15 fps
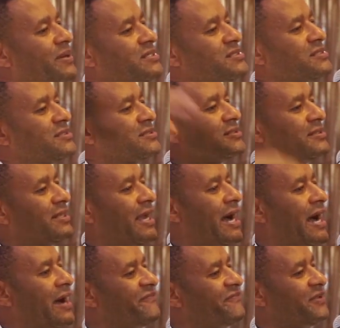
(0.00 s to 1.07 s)
person, they
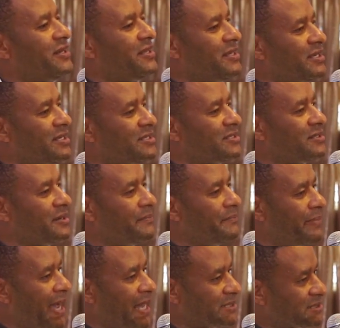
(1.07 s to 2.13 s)
are feeling
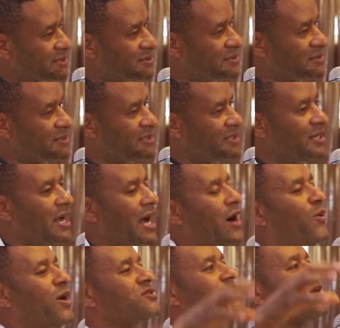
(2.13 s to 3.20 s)
bad.
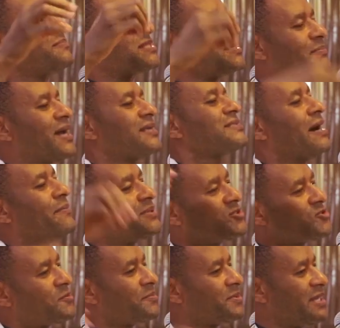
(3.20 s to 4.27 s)
And when something bad is happening
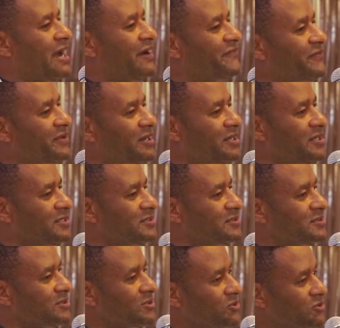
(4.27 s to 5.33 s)
to people, they are
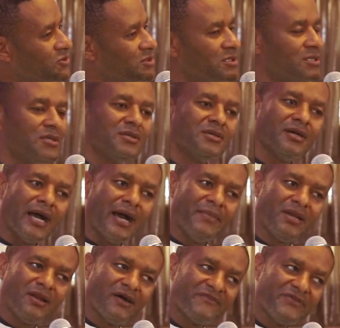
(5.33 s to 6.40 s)
feeling good. How
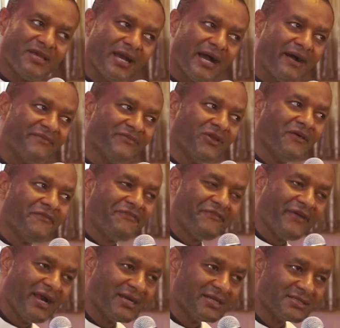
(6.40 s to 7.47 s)
many of you have not
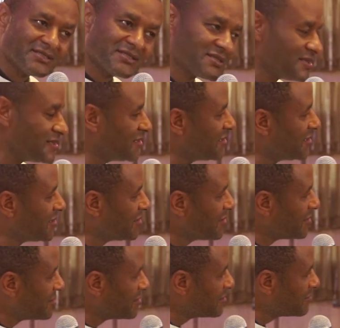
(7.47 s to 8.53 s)
felt
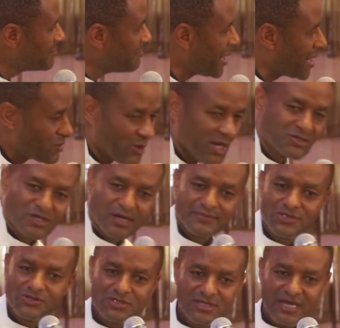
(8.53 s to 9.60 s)
bad when
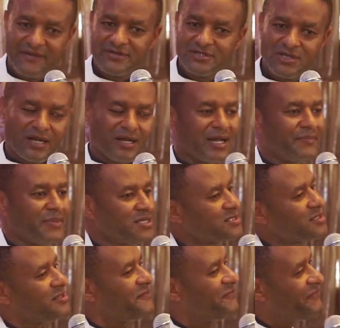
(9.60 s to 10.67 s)
something is happening to another person?
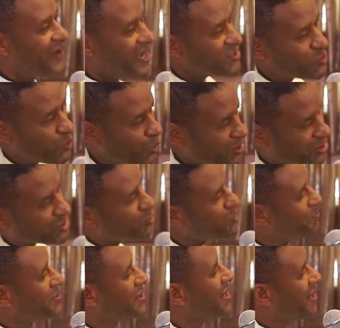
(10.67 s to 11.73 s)
See, the first witch to
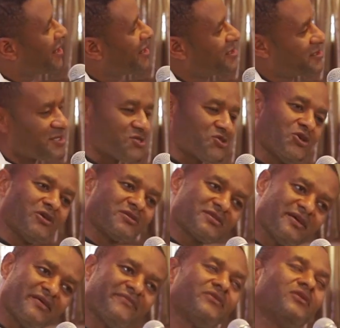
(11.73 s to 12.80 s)
pray against is
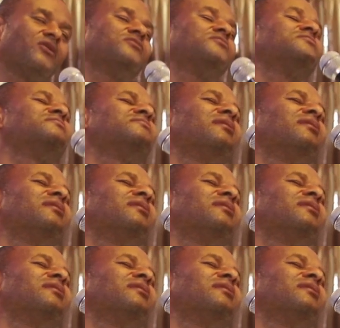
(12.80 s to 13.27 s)
yourself. Lord,